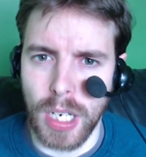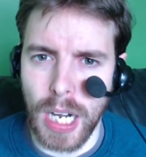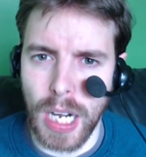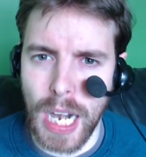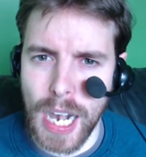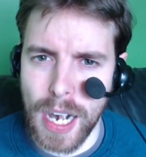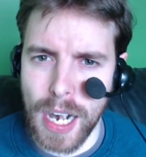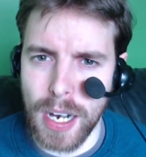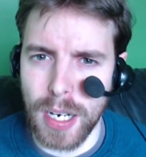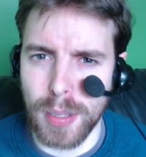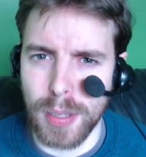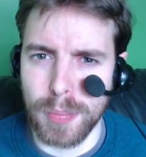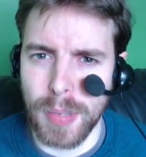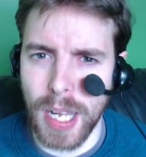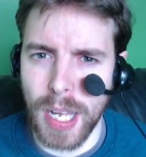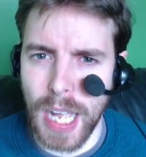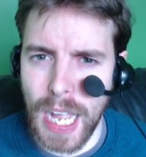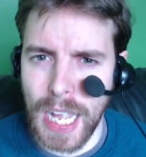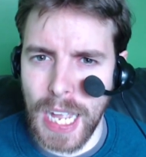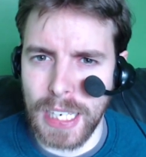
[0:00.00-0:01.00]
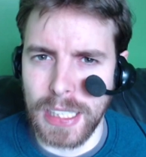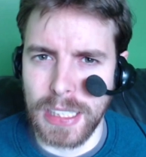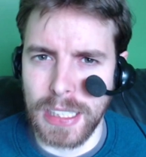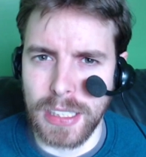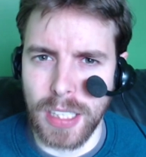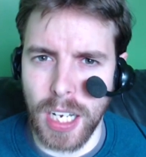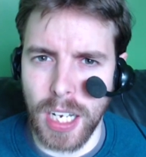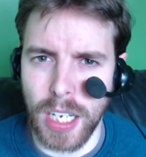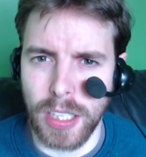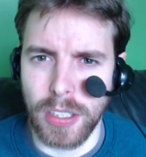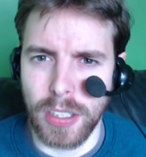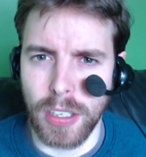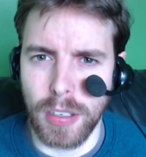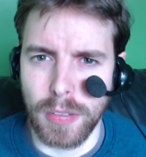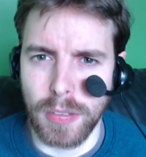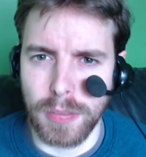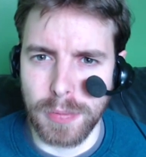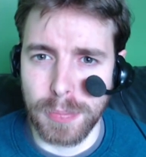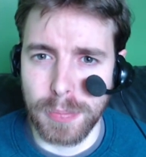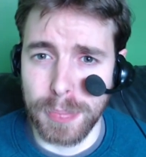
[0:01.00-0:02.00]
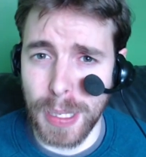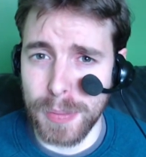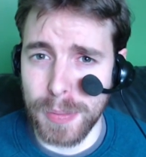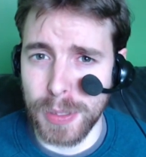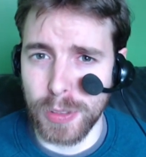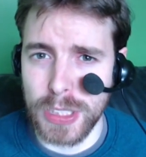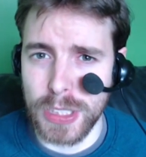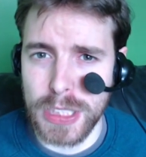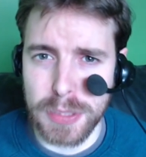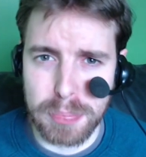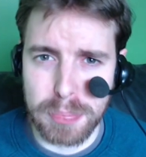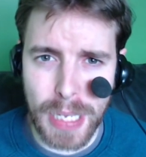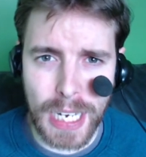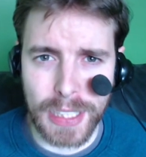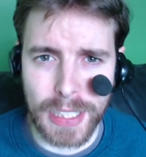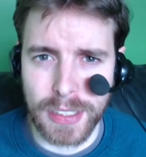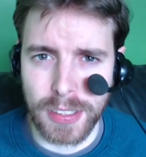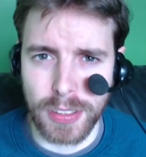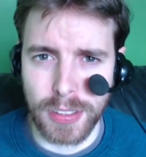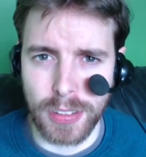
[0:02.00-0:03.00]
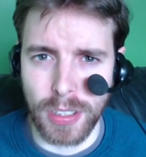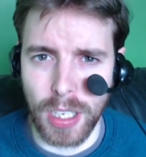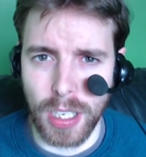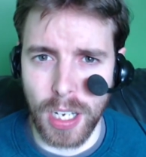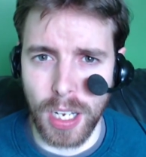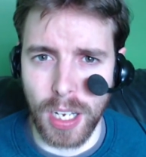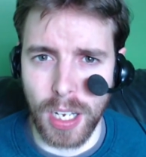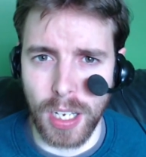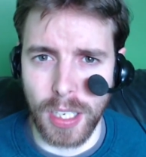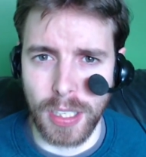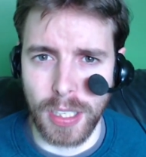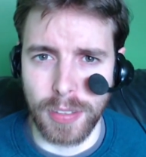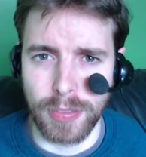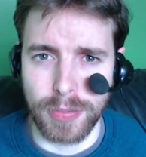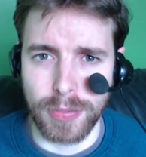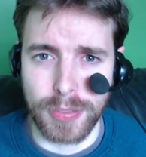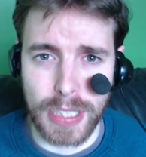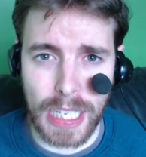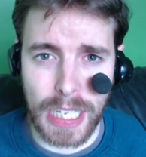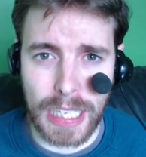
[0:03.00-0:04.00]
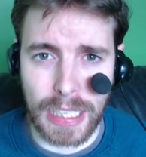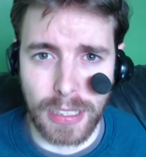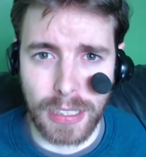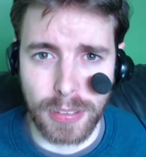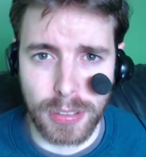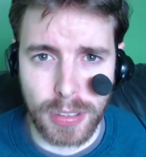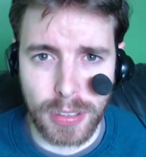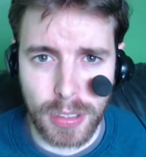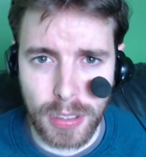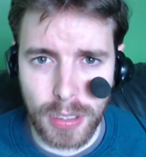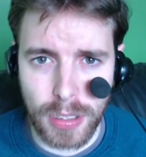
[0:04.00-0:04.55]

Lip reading: harm any kind of maybe respect I've gained,